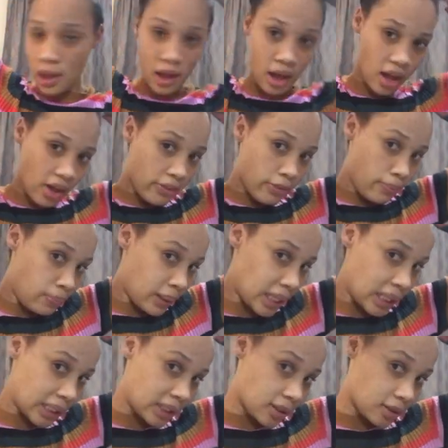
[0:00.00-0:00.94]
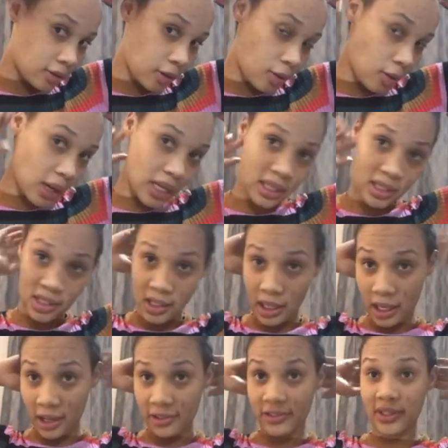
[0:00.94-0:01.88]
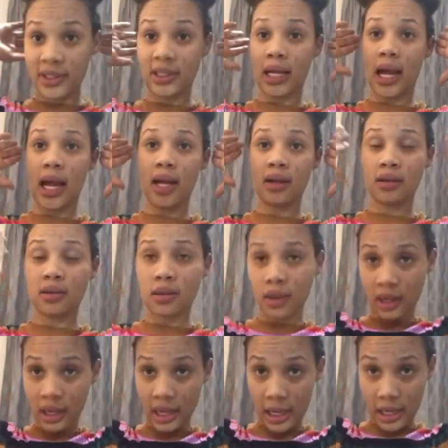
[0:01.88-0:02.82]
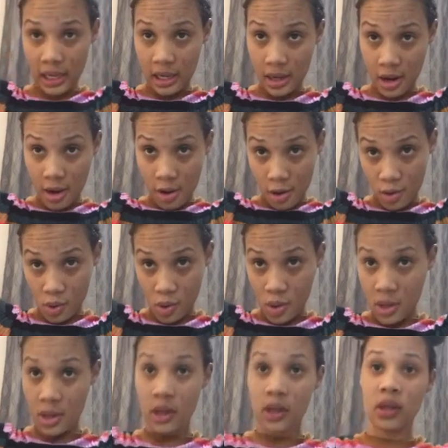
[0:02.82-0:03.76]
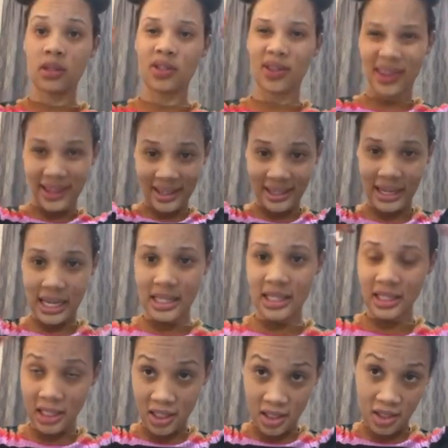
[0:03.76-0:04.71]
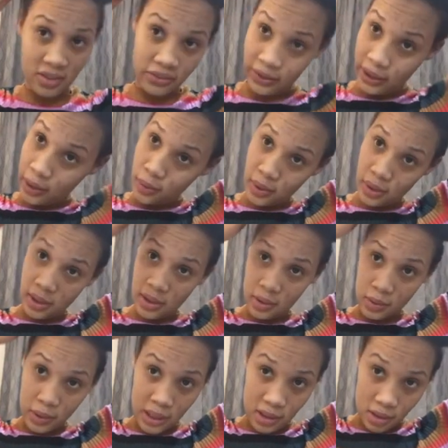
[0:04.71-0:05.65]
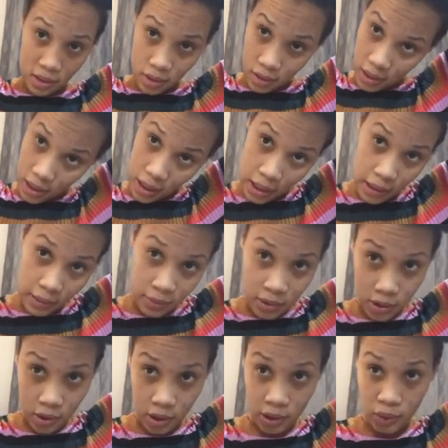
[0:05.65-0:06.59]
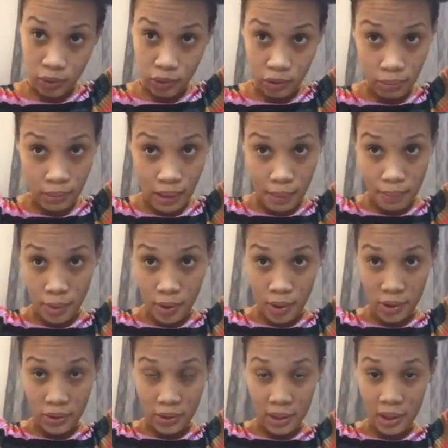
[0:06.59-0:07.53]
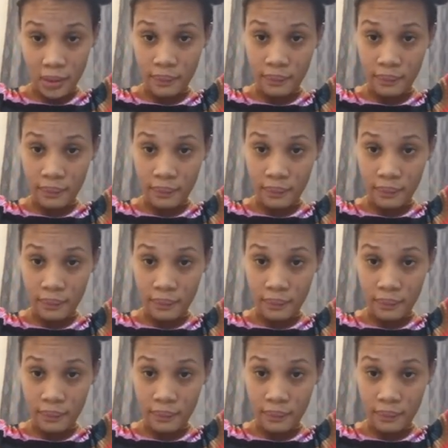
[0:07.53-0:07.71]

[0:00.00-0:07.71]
I've plated the ones that I've done so that I can now, so that it doesn't intervene with this one. So now I'm starting with my parting.